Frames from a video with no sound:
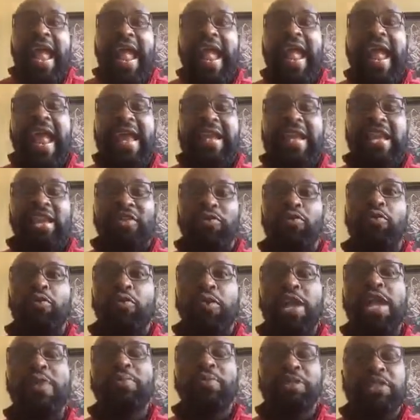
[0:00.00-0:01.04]
And if
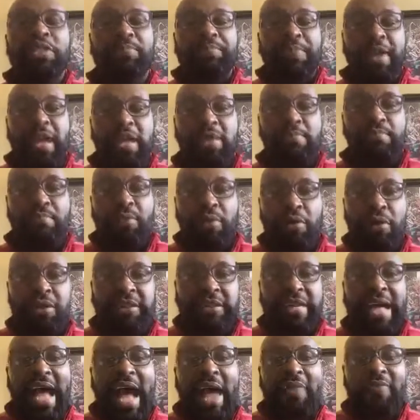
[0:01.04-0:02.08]
we would spend more
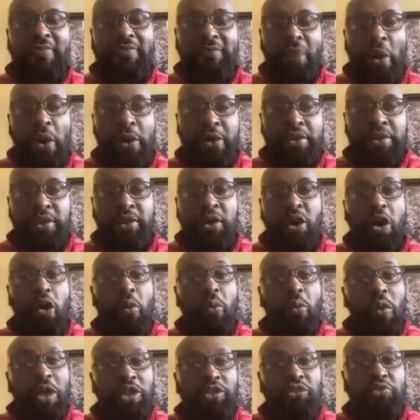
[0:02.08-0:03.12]
time focusing
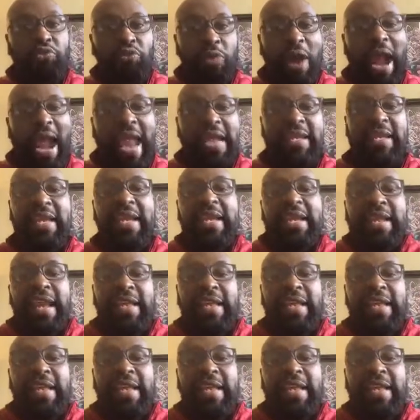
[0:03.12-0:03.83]
on what's right,